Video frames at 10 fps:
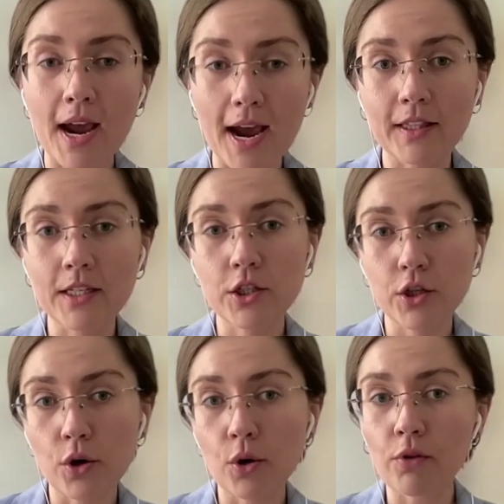And this is
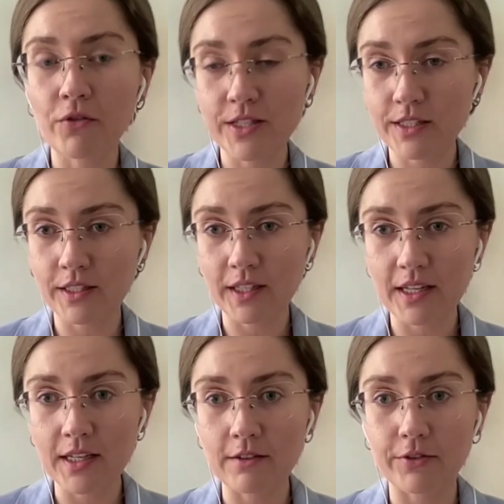her visit in
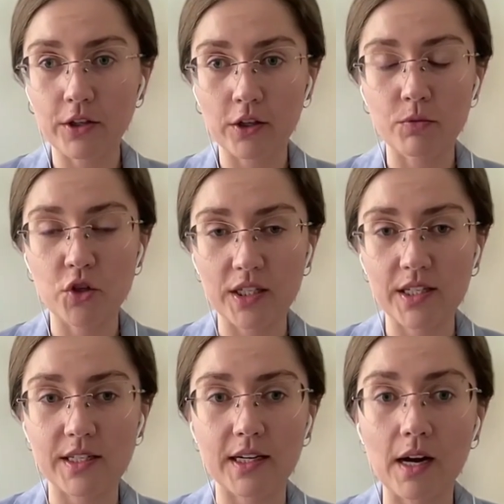Kiev
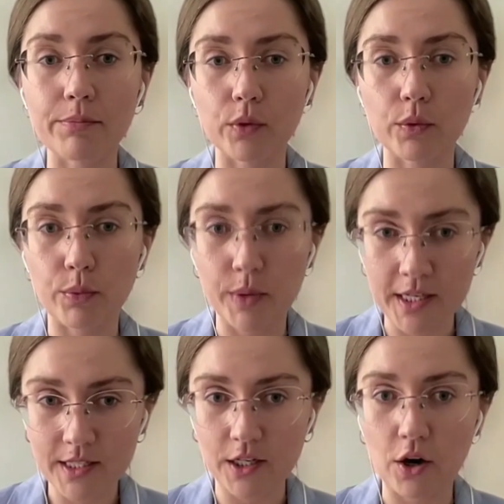just a couple of
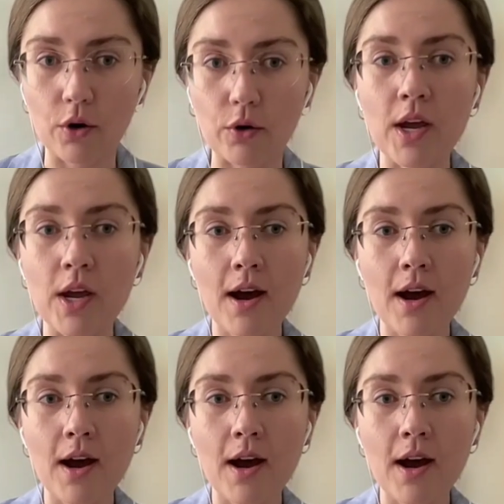weeks ago,